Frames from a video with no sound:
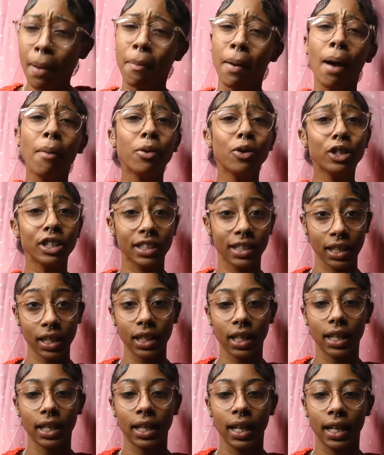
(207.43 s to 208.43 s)
mama was
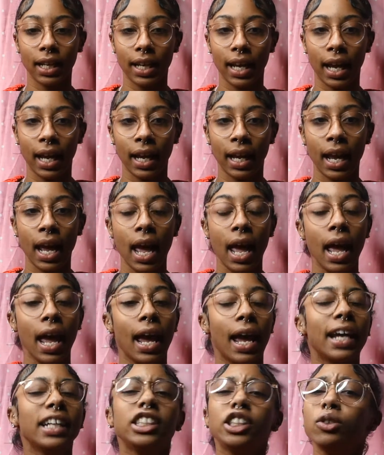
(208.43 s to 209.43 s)
cooking that day,
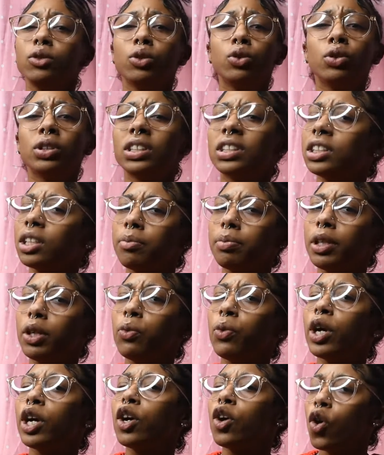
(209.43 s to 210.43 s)
and she was doing something
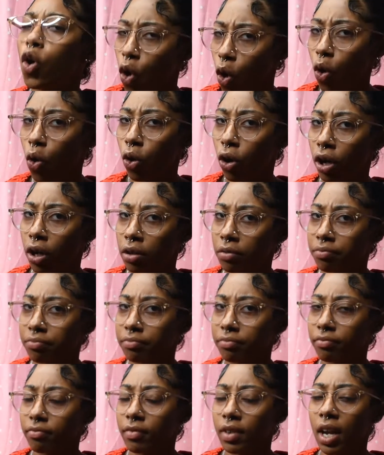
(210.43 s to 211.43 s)
with corn,
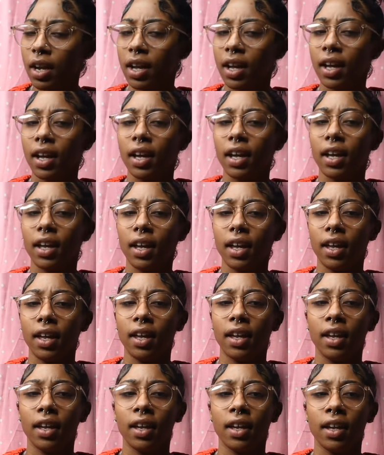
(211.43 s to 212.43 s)

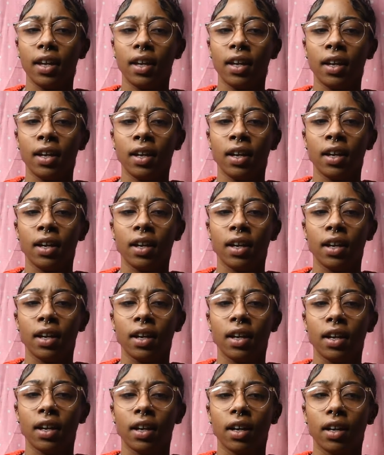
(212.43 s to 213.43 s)
and
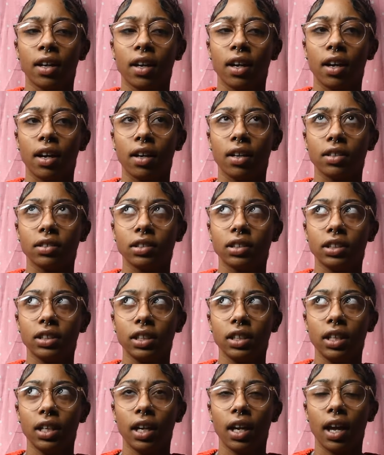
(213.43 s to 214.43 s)

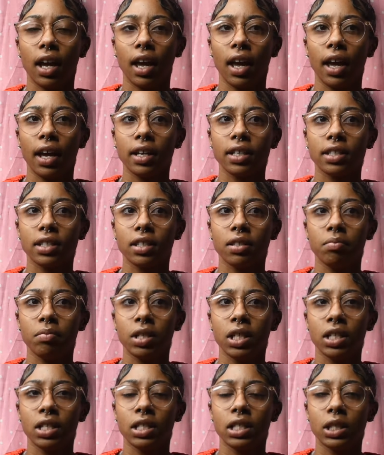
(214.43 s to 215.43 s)
she asked
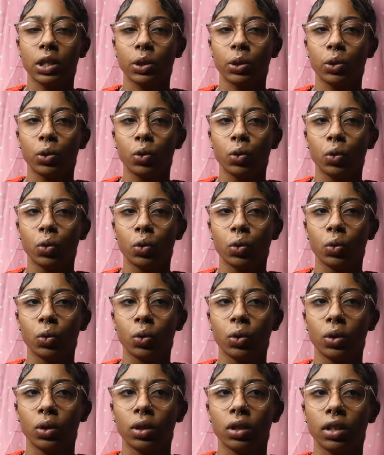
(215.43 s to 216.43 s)
me to,
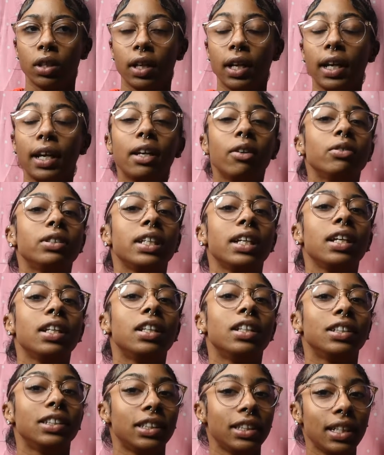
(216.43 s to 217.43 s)
it was
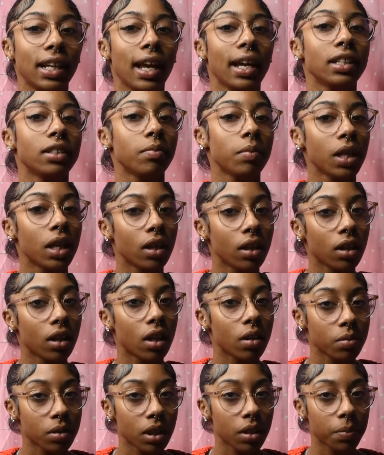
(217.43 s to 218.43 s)
either she asked me to look
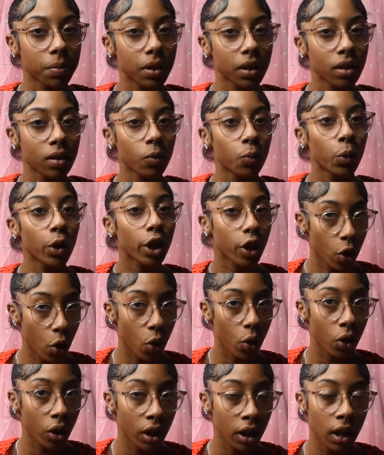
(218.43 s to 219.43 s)
up something with
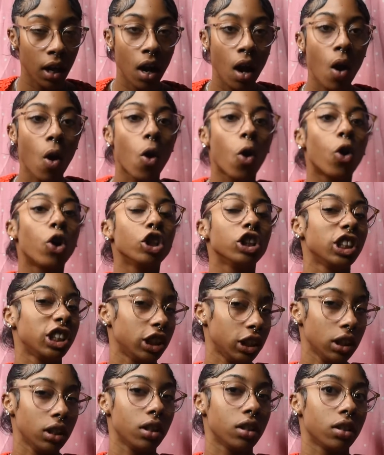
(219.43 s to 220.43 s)
corn or
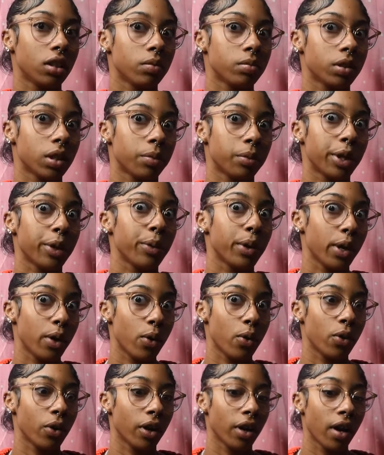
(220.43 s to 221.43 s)
she looked up something with
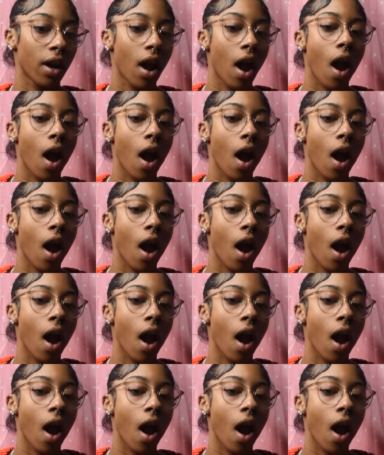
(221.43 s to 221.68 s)
corn.